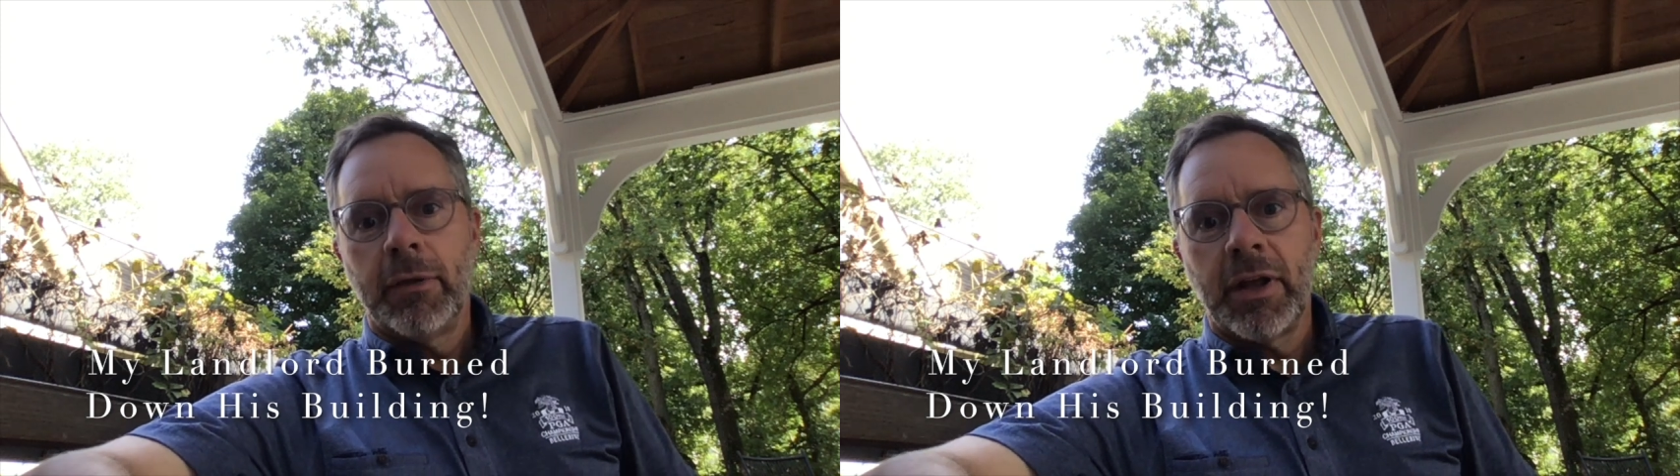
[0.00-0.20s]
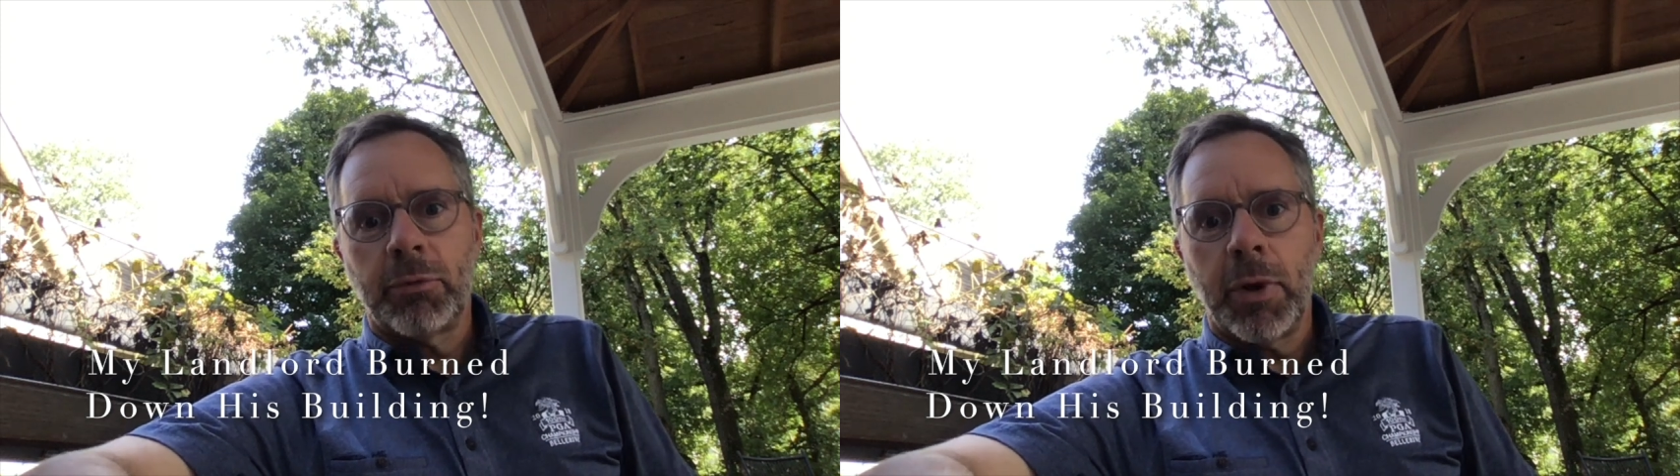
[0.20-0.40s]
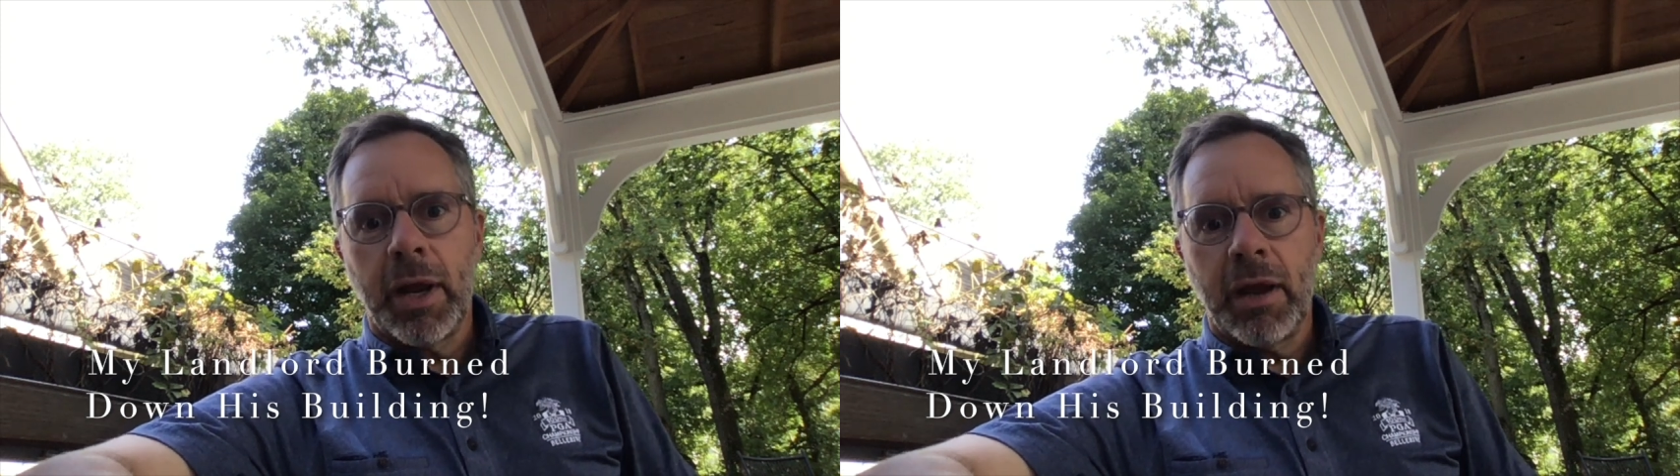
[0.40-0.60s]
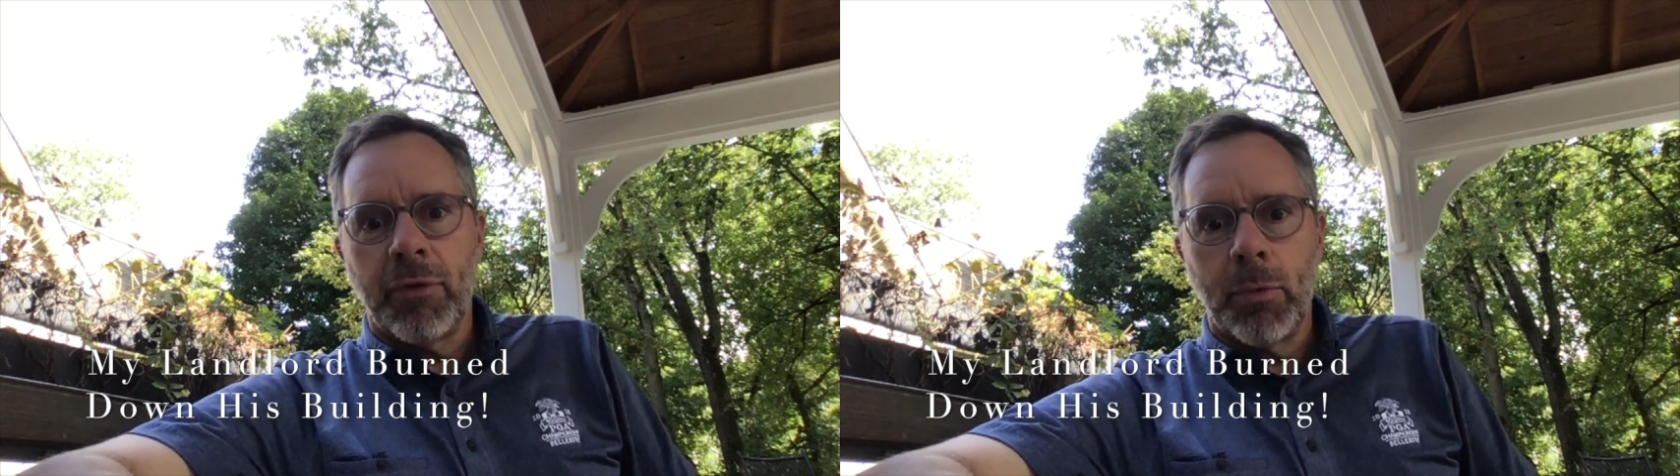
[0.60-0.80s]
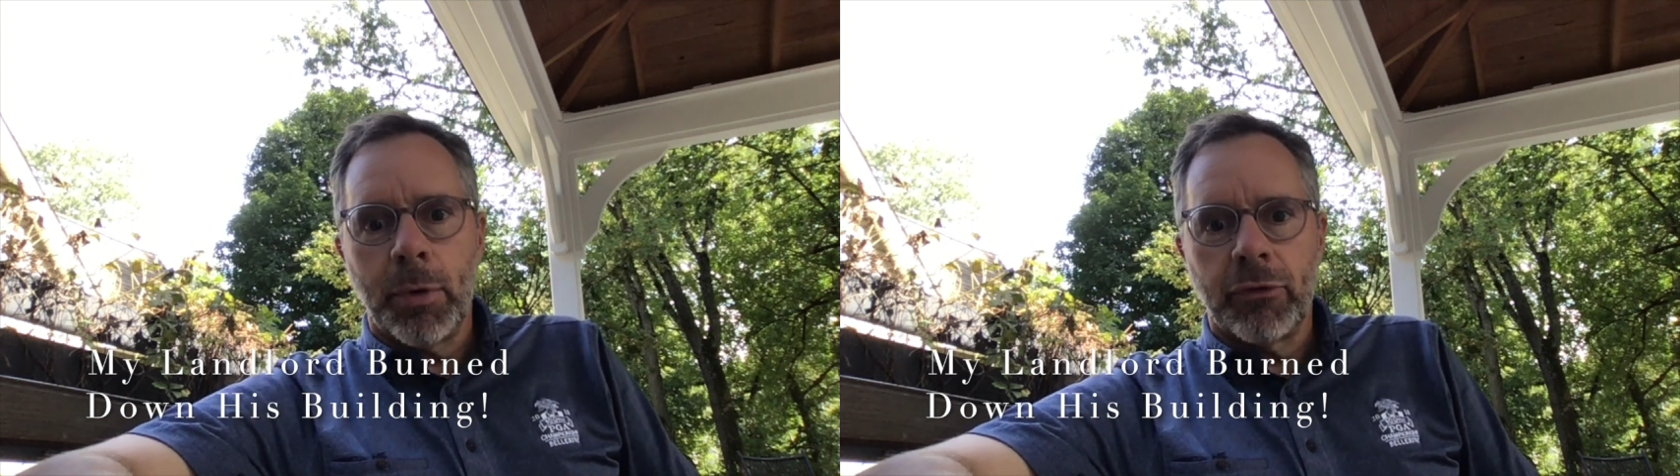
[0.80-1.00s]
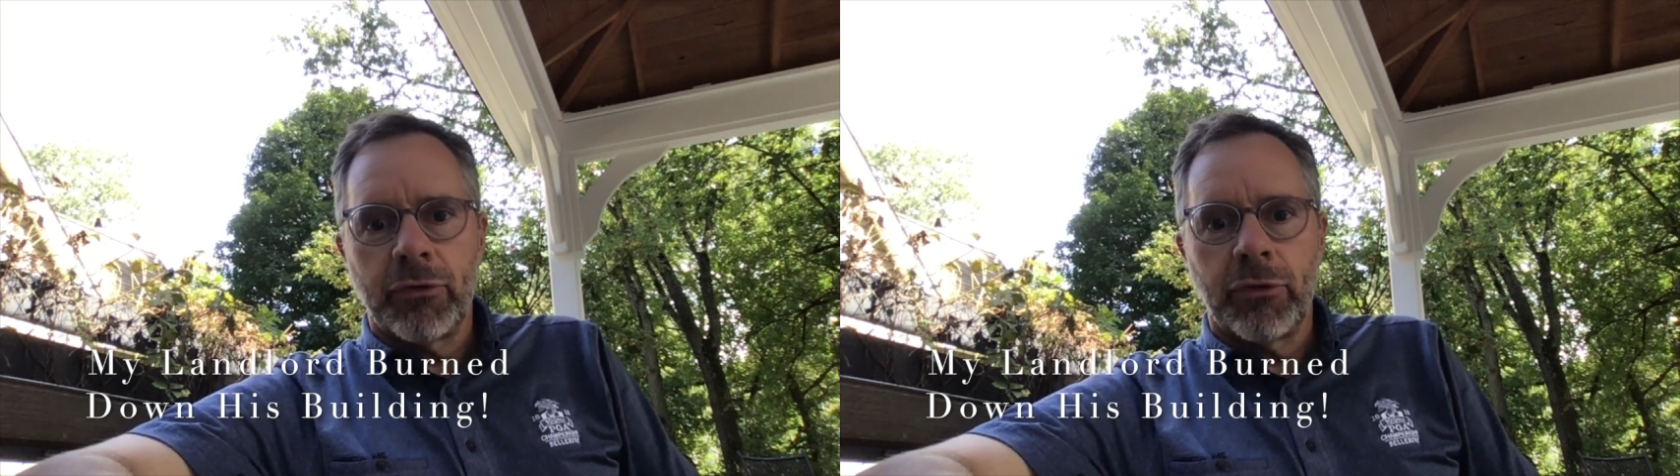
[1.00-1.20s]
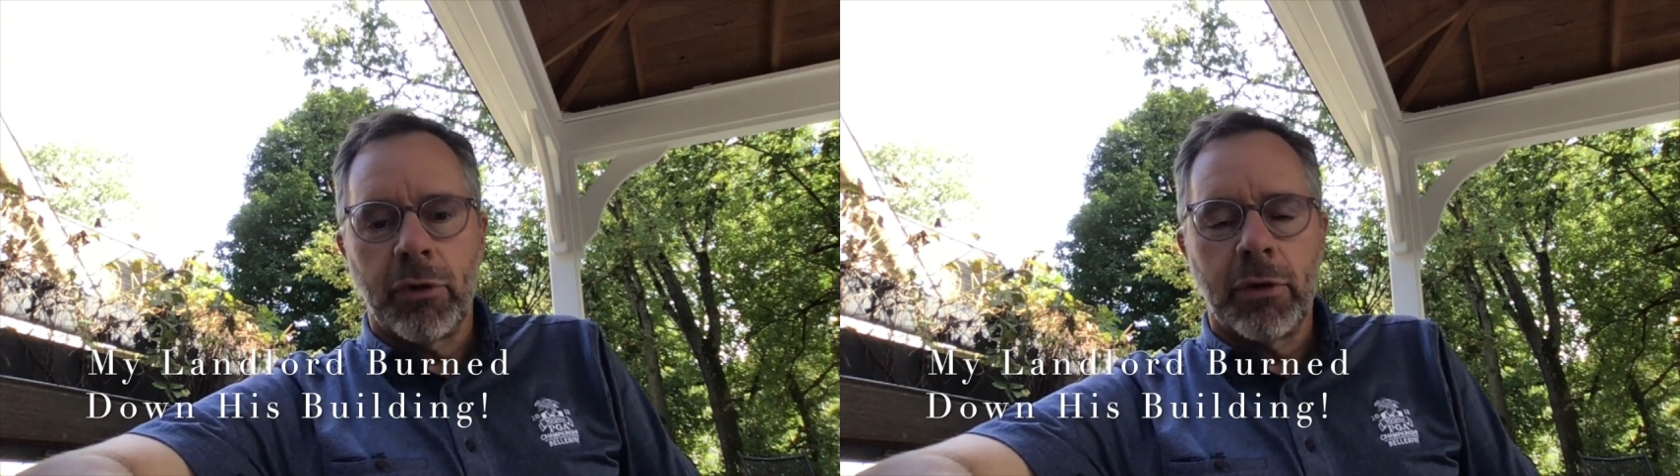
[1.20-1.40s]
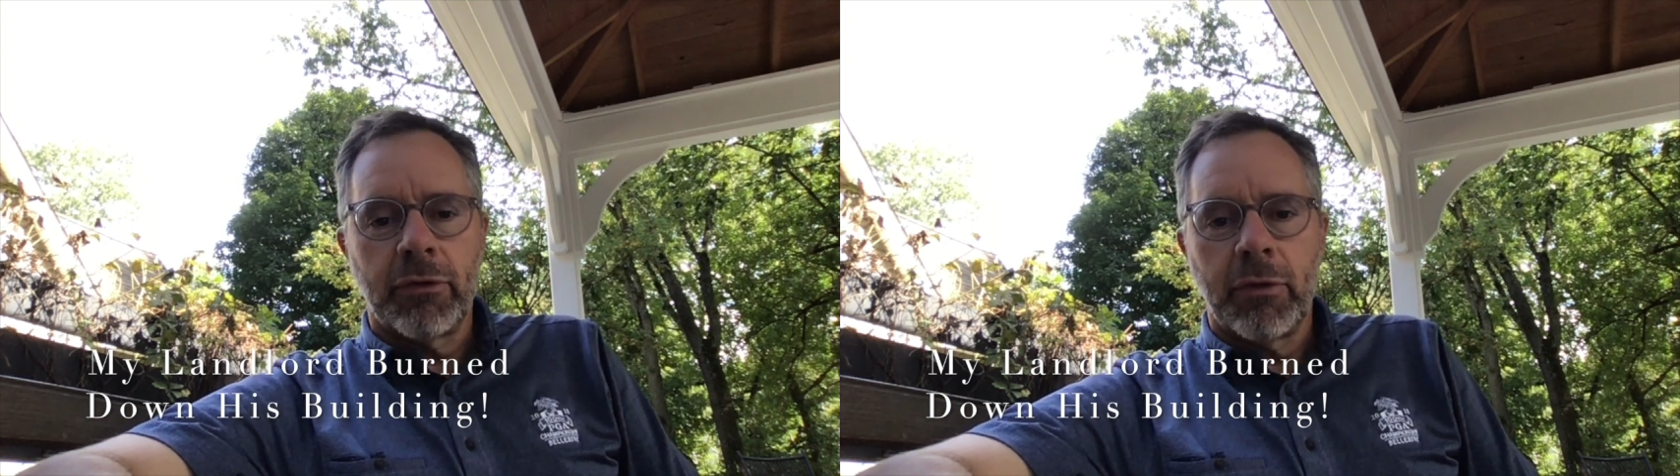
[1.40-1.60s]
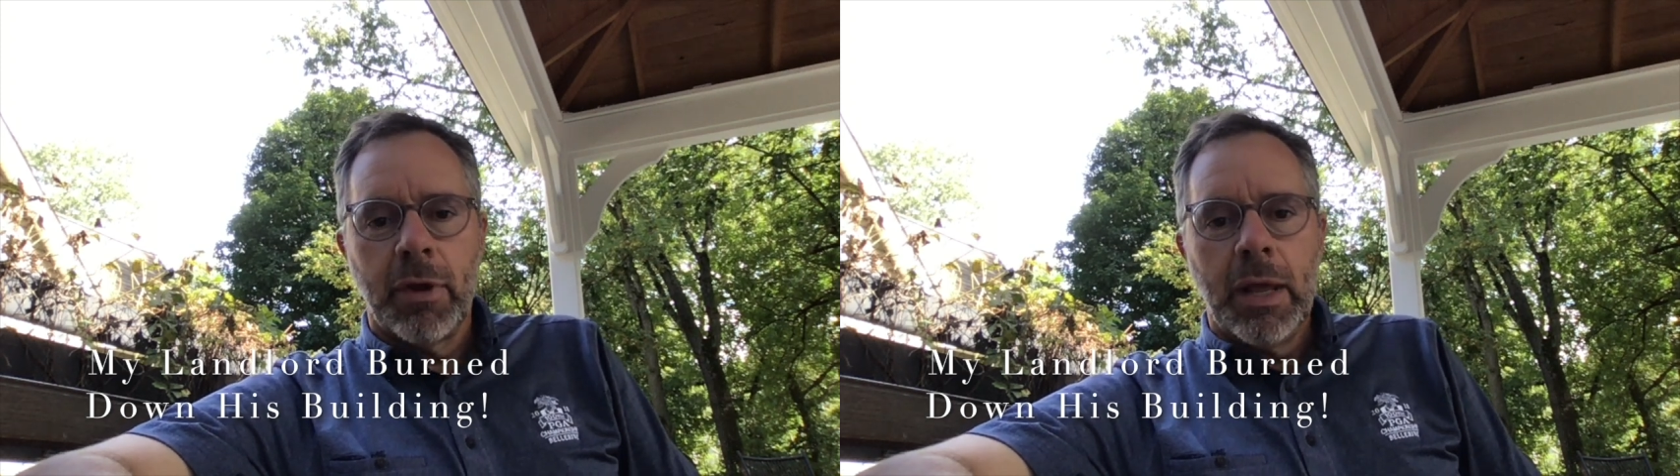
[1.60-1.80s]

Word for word: That's why I have homeowners insurance.